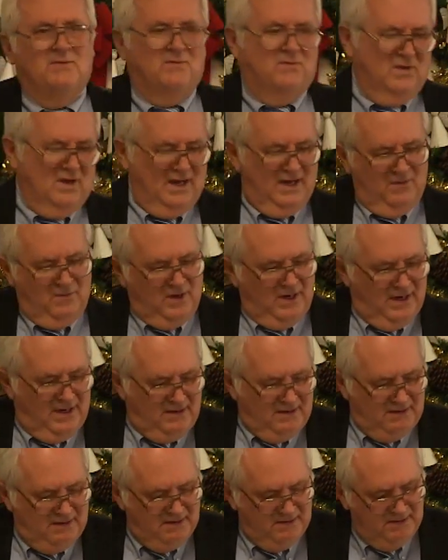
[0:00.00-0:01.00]
and fly
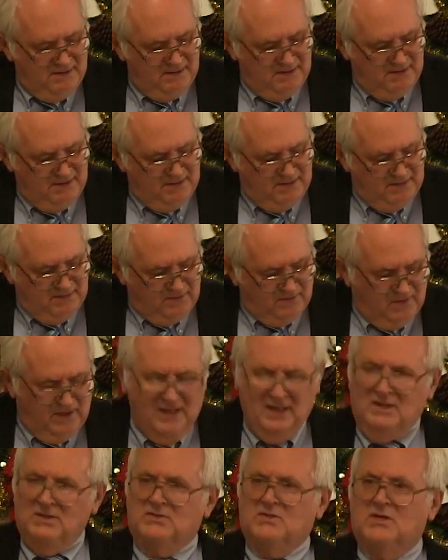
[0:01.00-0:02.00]
right, or
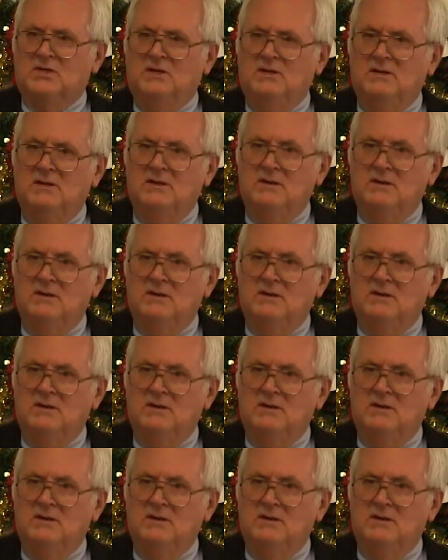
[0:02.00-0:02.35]
else.